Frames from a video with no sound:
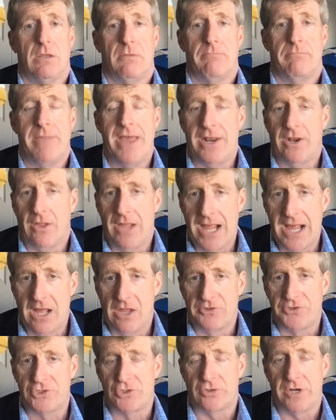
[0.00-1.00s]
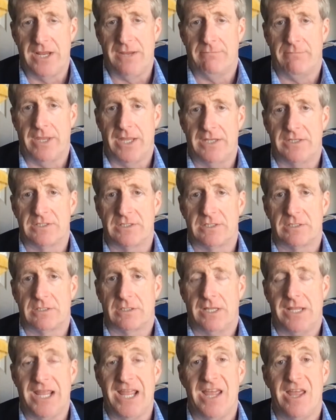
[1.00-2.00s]
mental health treatment,
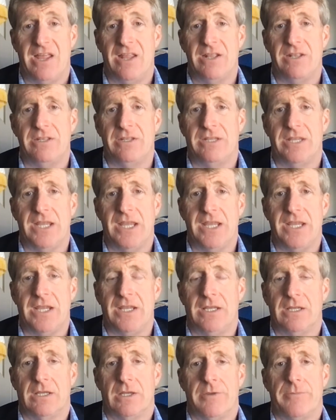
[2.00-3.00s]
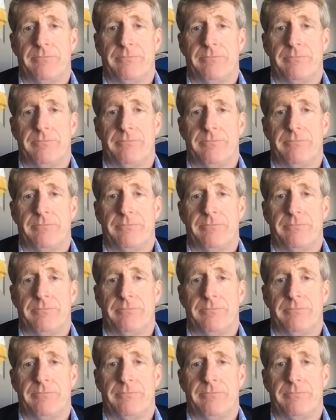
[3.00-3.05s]
in the